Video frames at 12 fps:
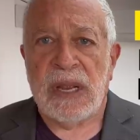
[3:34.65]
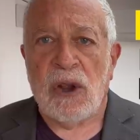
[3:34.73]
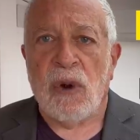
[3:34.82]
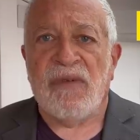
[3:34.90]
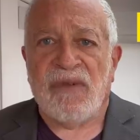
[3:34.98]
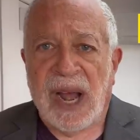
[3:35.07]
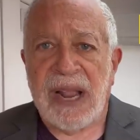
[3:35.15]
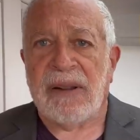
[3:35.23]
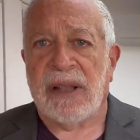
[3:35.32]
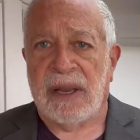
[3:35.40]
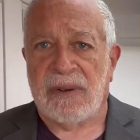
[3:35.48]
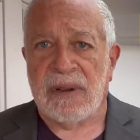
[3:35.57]
who
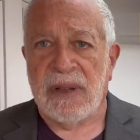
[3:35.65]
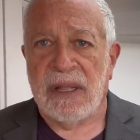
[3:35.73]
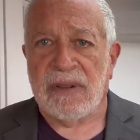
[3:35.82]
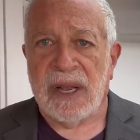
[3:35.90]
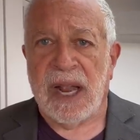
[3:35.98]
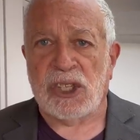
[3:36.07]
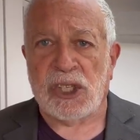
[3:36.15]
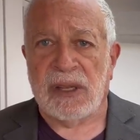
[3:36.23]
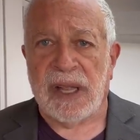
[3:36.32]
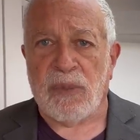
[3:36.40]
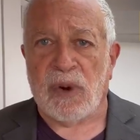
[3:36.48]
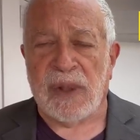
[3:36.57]
violate the National
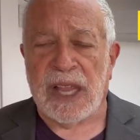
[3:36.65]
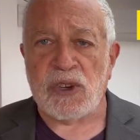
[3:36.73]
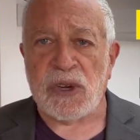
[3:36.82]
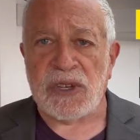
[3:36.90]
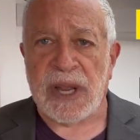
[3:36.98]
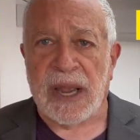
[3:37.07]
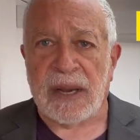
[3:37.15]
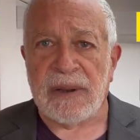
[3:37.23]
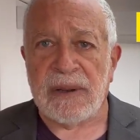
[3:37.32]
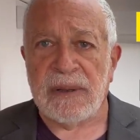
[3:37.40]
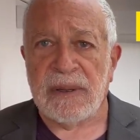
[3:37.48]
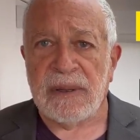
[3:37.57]
Labor Relations Act.